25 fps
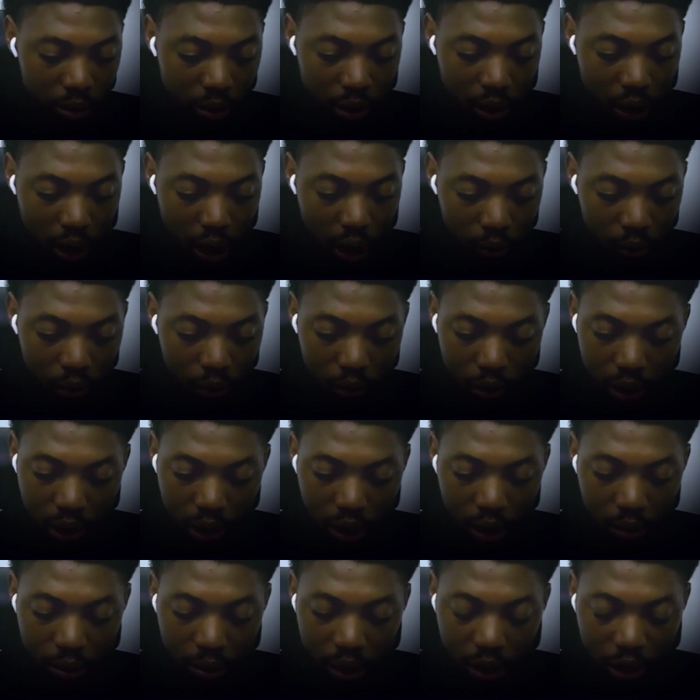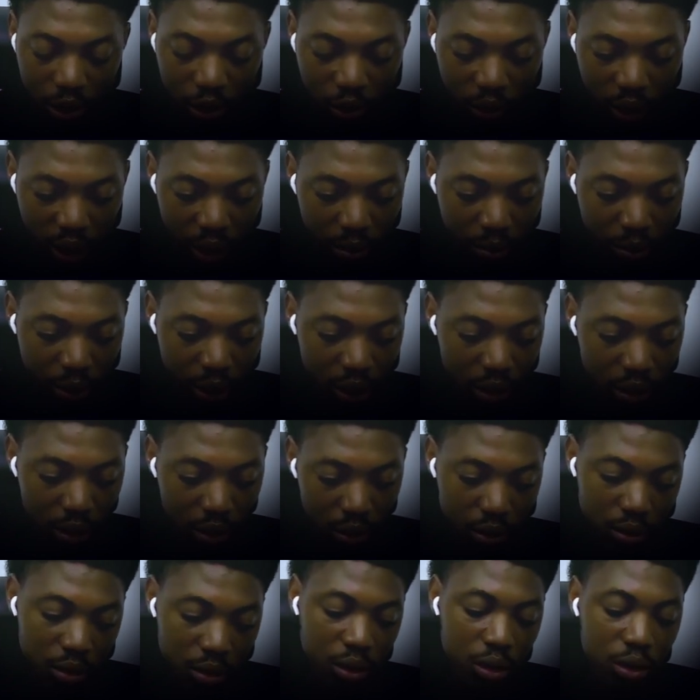I will skip the UI part,
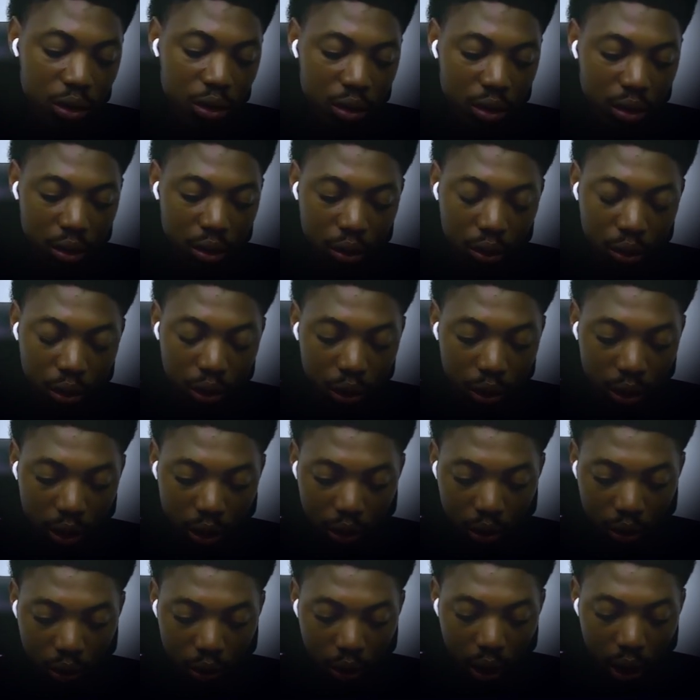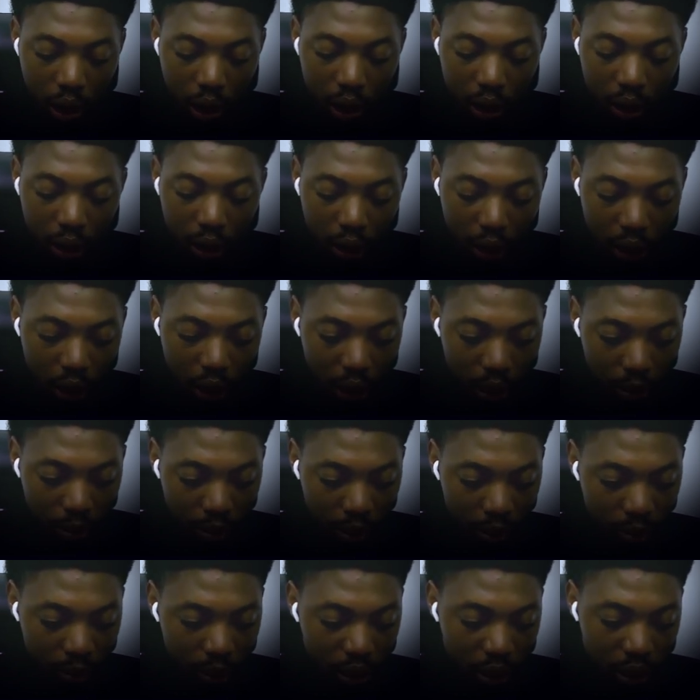just go straight to the
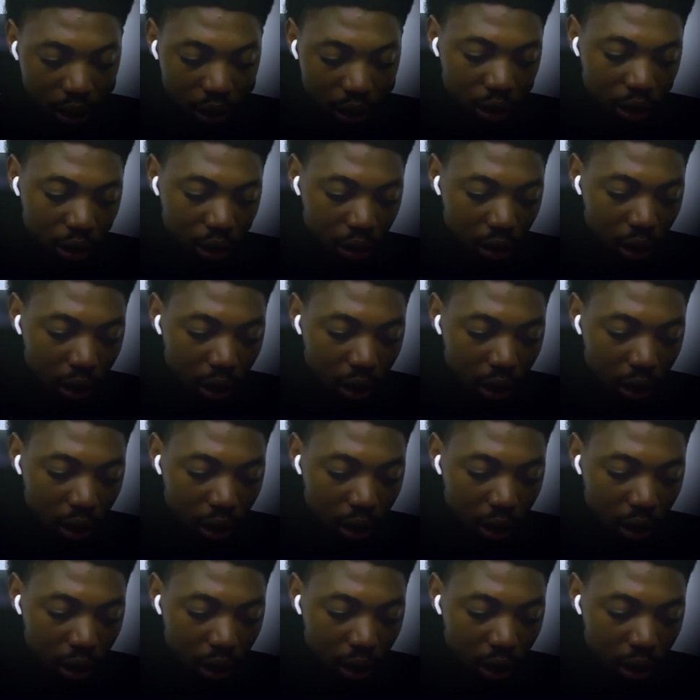implementation.